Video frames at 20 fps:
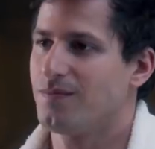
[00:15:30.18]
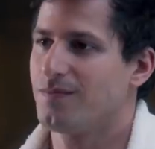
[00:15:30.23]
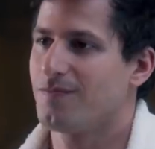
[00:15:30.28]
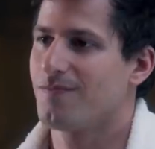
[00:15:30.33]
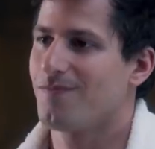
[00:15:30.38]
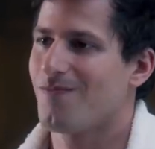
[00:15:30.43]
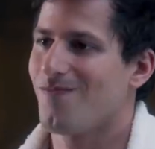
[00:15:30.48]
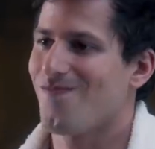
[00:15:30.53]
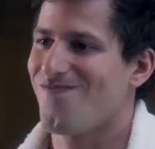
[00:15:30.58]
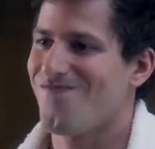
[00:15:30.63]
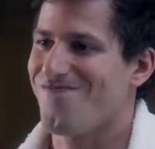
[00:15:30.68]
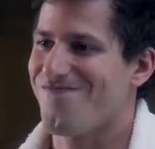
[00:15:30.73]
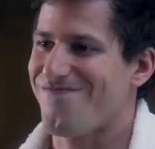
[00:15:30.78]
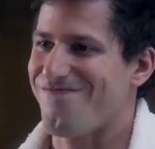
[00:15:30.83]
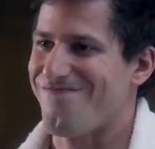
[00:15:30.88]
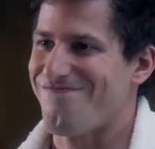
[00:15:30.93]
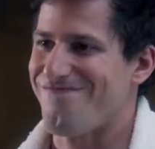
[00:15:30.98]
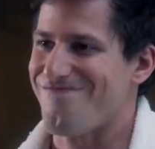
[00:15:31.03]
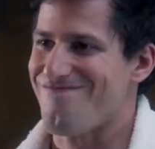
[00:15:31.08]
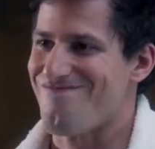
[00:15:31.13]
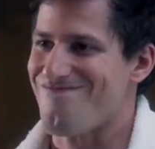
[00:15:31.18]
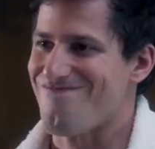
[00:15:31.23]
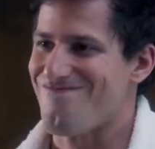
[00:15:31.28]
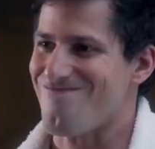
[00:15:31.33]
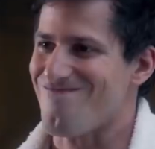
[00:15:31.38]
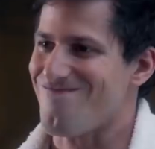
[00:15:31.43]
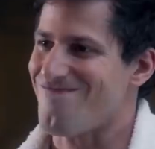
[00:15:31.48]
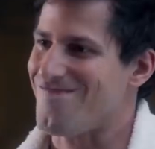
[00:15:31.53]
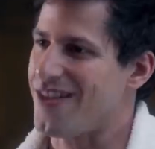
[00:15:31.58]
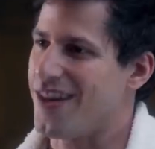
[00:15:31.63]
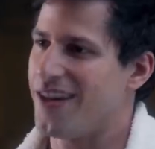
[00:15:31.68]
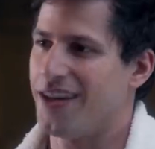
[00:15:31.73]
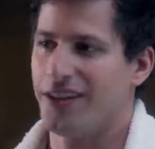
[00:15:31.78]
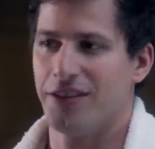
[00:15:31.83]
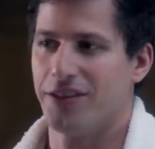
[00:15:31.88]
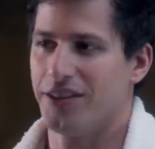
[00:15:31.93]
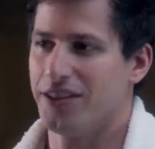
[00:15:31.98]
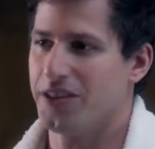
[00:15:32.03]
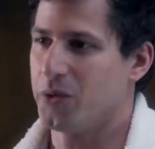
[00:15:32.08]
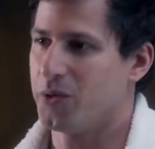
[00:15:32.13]
And if you got to know your
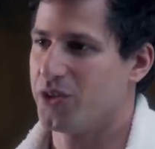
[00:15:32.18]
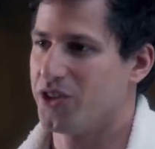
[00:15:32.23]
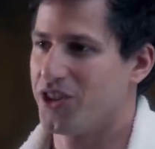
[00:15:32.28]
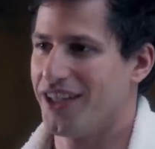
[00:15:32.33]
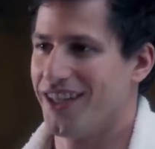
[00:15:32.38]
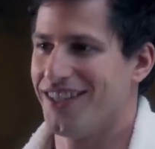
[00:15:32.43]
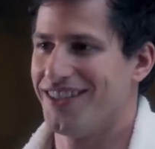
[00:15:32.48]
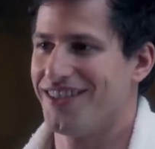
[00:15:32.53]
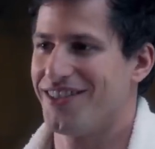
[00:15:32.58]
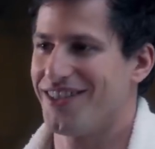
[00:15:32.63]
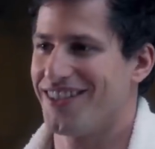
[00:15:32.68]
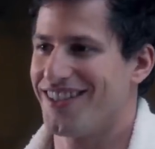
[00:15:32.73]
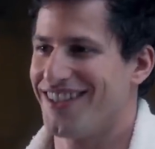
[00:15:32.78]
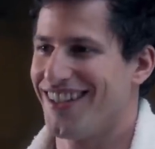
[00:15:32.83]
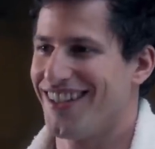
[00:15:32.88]
heroes in real life,